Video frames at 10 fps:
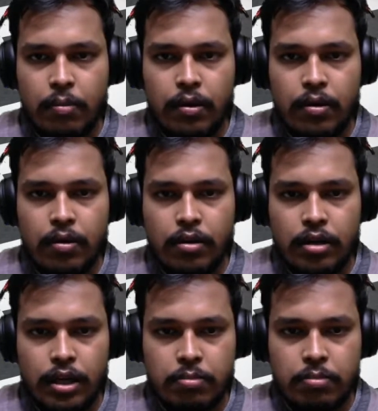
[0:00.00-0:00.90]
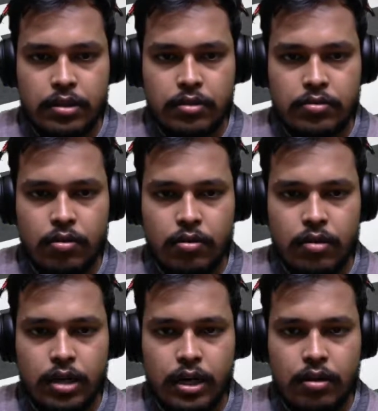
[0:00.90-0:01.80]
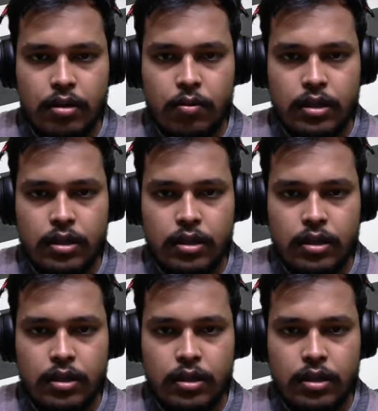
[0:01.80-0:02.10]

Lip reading: pawn captures rook and